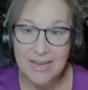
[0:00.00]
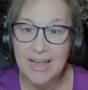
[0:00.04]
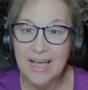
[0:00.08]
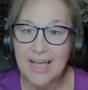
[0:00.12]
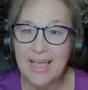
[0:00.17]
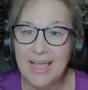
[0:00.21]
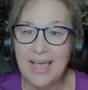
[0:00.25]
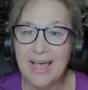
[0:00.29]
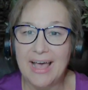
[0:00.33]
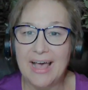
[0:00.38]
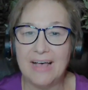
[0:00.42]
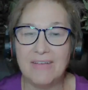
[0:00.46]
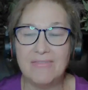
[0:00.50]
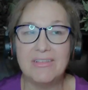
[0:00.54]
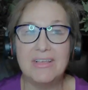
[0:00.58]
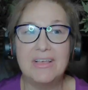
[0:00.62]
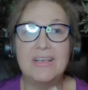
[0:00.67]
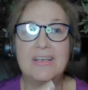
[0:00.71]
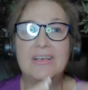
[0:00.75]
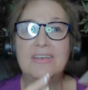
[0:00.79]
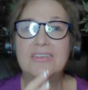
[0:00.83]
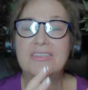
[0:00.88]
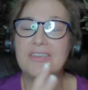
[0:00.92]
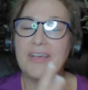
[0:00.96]
And I have
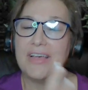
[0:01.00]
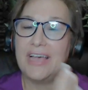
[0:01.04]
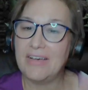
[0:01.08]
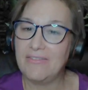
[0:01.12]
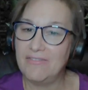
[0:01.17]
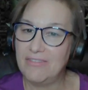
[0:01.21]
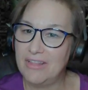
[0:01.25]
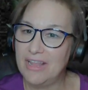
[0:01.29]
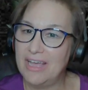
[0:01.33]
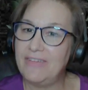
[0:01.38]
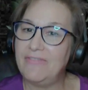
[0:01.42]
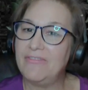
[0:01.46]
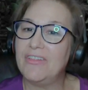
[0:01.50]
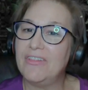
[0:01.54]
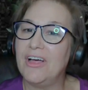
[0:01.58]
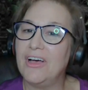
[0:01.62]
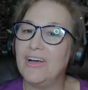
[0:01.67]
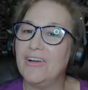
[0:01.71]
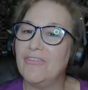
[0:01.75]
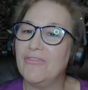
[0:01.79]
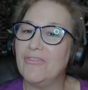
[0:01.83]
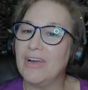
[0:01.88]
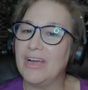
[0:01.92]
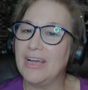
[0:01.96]

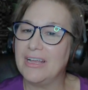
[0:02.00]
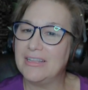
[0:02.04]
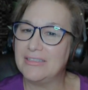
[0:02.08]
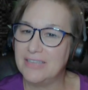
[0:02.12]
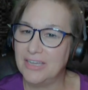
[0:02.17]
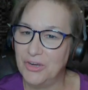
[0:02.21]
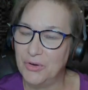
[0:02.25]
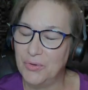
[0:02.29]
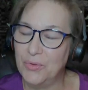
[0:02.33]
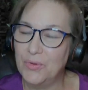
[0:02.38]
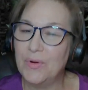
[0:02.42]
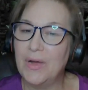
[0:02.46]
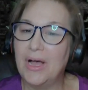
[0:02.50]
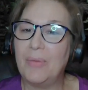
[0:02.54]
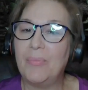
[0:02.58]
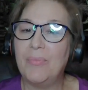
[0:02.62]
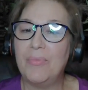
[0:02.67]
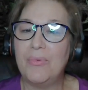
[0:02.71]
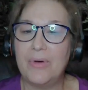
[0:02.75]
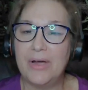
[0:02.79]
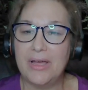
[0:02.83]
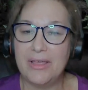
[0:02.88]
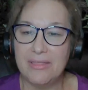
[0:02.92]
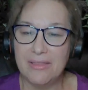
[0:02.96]
lifelong friends I grew
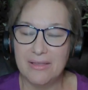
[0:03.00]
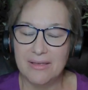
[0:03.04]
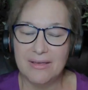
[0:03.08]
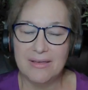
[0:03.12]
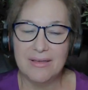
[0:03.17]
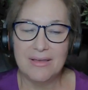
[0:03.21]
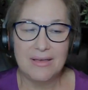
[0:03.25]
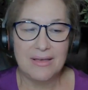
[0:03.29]
up with.